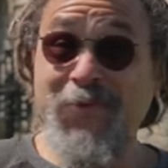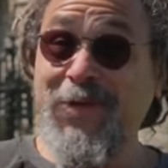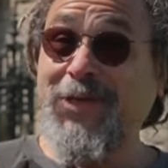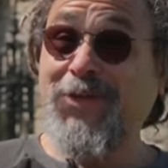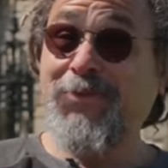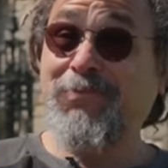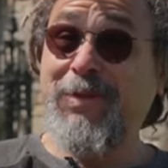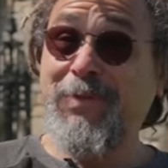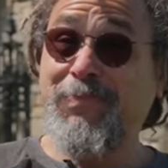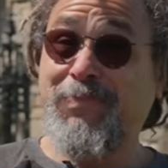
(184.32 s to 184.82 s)
we
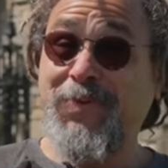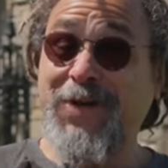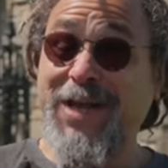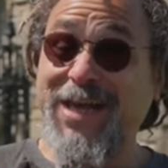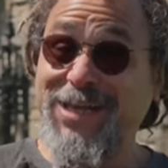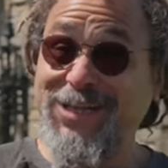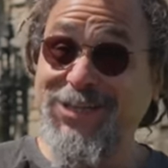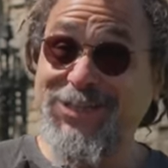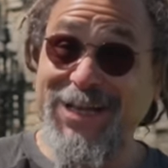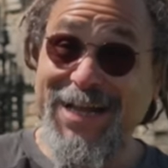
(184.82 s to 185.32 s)
could be
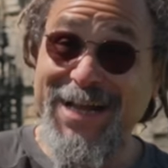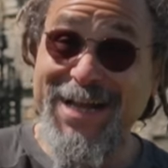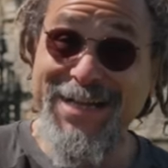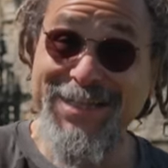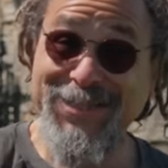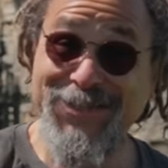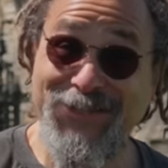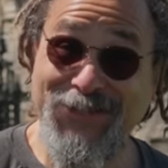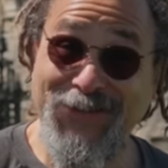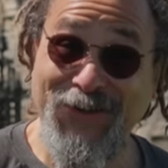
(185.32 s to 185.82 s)
British
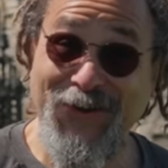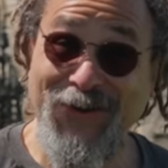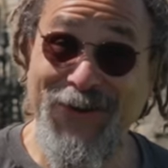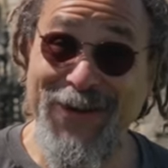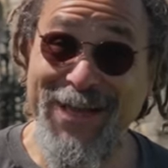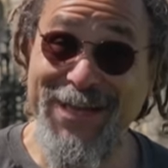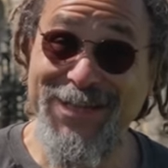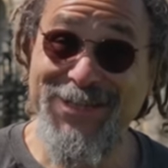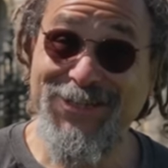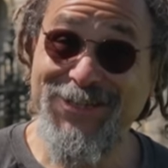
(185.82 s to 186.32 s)
and
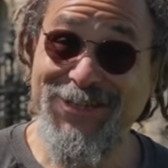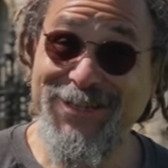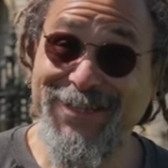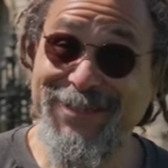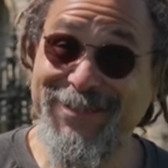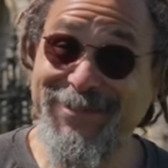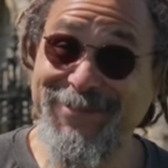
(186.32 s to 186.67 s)
Scottish.